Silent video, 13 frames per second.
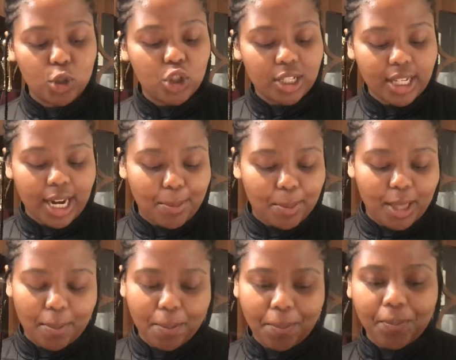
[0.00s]
you just clip
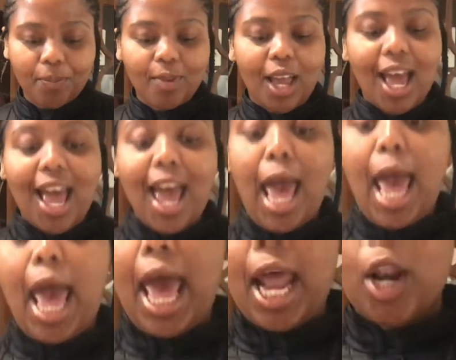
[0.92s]
them
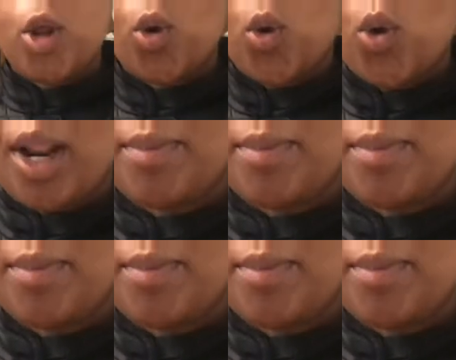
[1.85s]
and your